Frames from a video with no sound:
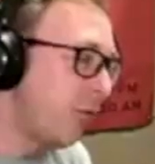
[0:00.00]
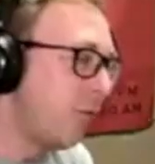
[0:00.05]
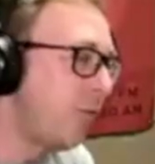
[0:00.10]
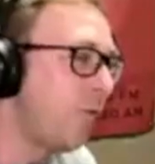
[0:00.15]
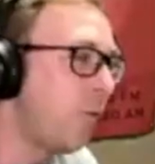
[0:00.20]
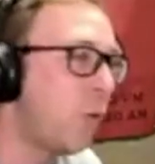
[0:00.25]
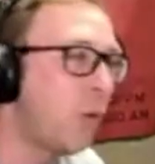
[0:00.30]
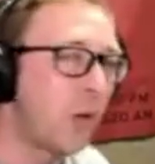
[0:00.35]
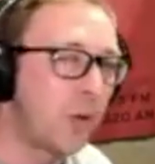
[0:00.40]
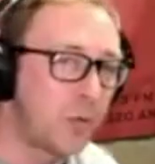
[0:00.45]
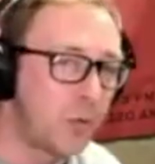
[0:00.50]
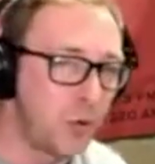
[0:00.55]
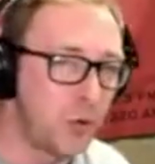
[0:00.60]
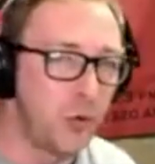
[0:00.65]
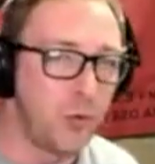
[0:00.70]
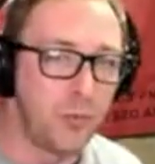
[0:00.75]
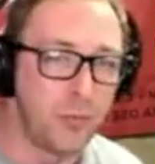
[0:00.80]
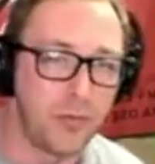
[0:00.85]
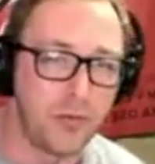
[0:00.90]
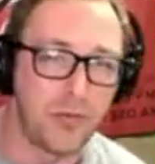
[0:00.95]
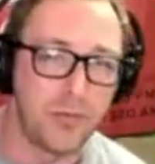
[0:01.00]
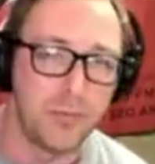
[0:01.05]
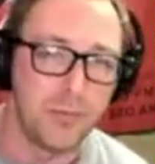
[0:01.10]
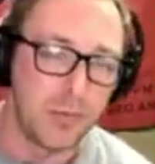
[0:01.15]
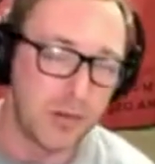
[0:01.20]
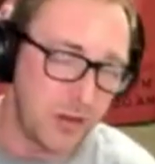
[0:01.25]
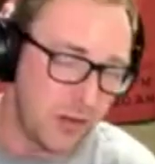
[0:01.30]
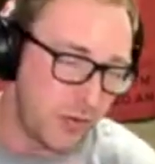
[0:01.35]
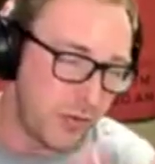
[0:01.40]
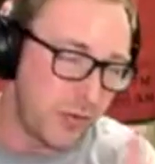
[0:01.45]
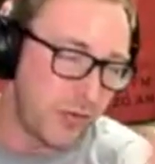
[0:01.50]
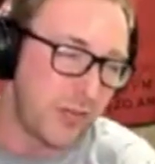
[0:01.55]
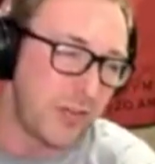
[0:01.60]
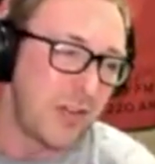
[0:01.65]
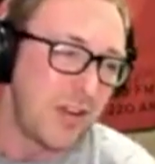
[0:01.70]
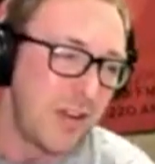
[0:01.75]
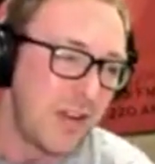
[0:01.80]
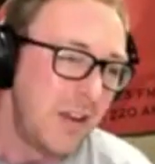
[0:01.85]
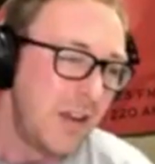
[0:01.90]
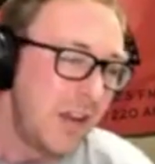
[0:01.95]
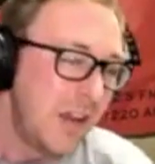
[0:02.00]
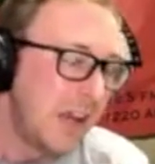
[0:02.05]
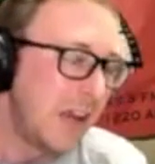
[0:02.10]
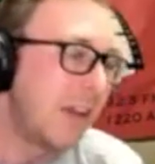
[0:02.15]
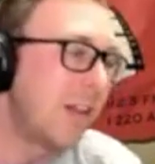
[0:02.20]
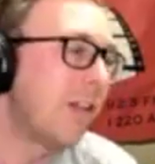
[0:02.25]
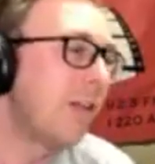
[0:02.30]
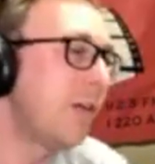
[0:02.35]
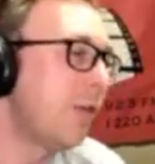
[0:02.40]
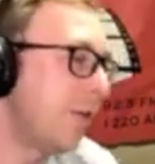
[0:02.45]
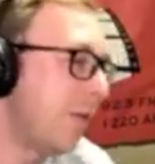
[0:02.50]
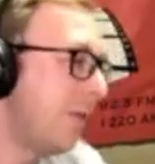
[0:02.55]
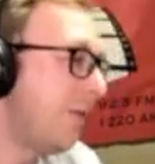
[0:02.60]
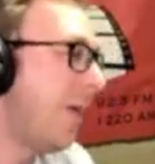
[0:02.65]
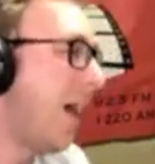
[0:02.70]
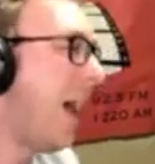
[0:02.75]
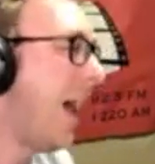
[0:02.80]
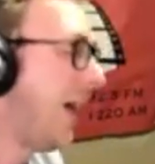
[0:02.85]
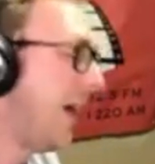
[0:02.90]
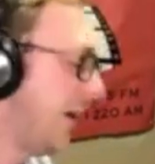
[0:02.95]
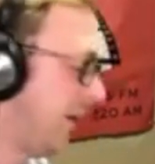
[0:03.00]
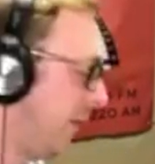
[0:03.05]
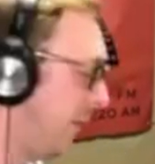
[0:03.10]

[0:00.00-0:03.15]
four rooms because there's a clear divide.